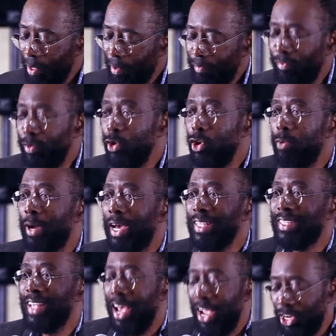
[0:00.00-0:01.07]
Fueled by
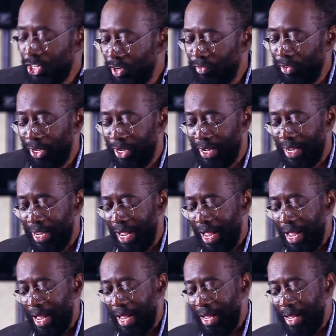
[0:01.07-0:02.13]
scientific
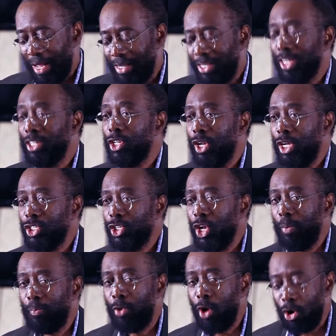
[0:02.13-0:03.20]
and
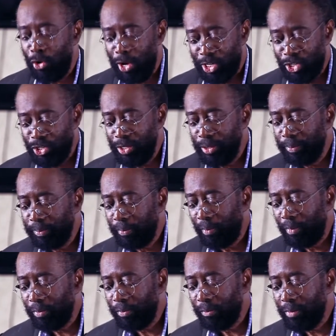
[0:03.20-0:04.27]
technological progress.
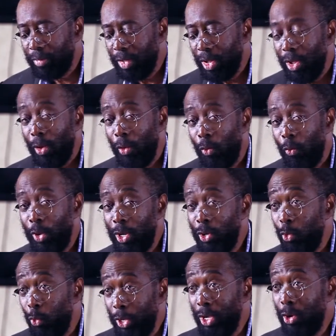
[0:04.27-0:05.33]
Where
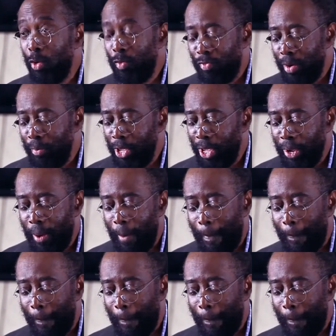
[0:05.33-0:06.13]
do we go from here?